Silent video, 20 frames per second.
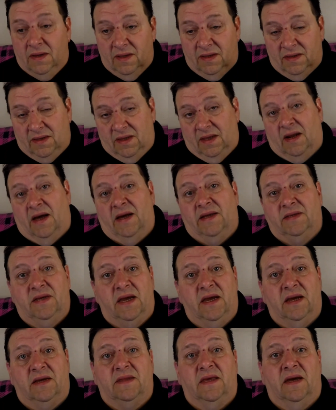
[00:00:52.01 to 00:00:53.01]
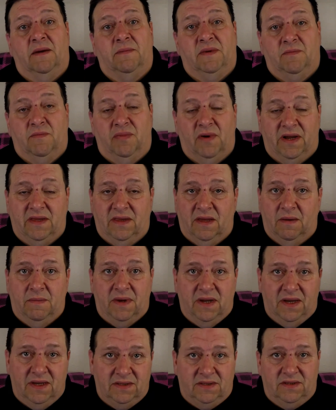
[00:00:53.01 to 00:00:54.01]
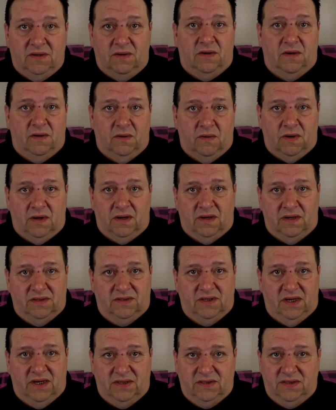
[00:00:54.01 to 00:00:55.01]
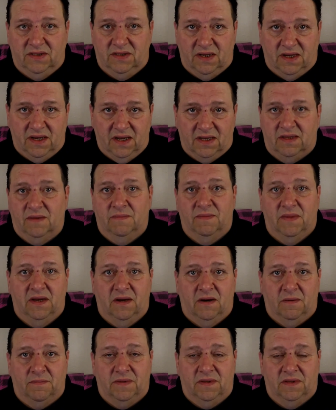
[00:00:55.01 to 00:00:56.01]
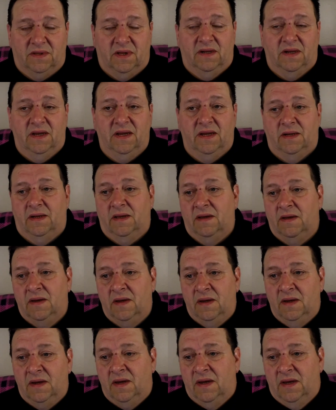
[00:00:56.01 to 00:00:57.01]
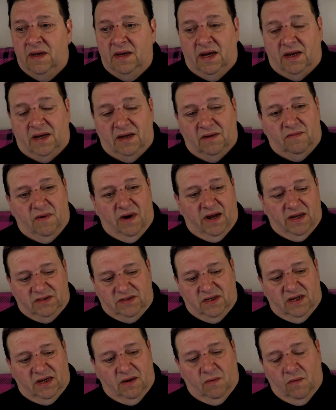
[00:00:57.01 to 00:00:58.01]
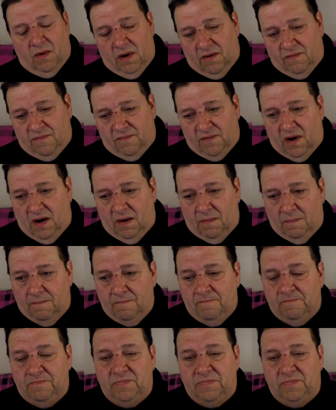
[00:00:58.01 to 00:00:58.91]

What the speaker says: then I take them and bring them into our organization to get them the help that they need. It could range anywhere from,